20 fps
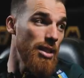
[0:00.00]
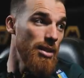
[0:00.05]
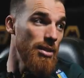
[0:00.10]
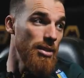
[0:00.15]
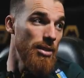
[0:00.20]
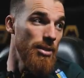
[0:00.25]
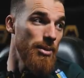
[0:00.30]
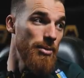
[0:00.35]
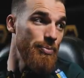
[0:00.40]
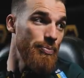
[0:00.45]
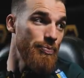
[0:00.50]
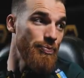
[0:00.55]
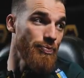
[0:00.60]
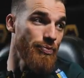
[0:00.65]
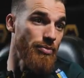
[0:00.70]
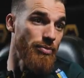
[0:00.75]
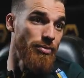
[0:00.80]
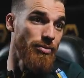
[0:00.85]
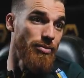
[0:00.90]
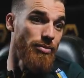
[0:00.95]
and
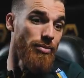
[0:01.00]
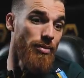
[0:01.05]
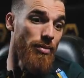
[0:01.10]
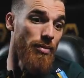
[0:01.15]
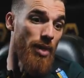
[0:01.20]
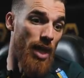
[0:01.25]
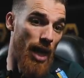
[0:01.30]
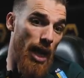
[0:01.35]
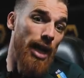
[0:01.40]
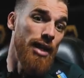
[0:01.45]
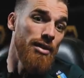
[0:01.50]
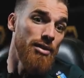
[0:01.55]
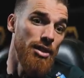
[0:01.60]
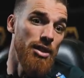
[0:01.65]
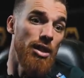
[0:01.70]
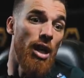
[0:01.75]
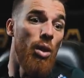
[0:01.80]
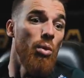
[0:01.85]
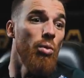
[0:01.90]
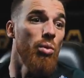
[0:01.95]

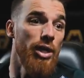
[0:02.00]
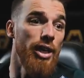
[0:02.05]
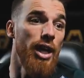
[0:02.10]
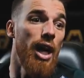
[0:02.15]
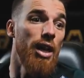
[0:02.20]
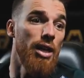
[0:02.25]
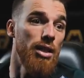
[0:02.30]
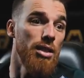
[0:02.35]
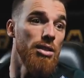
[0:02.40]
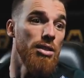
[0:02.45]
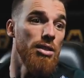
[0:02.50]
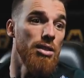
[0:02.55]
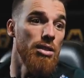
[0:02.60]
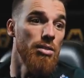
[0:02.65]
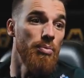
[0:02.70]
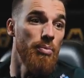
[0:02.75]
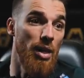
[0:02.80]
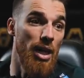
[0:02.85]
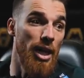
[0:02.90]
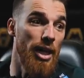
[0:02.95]
now we are
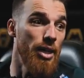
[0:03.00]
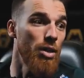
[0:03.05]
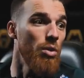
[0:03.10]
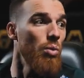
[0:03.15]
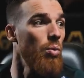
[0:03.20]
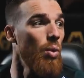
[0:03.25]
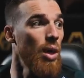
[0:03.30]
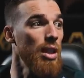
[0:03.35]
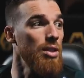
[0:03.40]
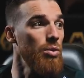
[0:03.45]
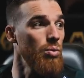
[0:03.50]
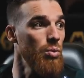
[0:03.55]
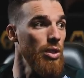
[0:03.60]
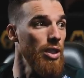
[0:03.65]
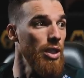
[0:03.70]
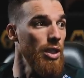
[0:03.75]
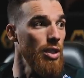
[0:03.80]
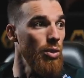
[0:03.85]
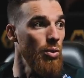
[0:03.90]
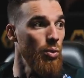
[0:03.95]
playing what
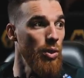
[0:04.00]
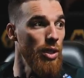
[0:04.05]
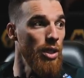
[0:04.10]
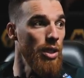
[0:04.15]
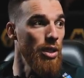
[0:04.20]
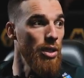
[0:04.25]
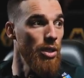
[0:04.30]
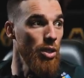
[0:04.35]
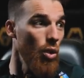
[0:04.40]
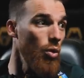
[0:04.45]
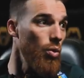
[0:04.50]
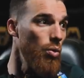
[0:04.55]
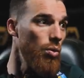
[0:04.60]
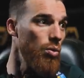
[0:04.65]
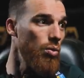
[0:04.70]
we know.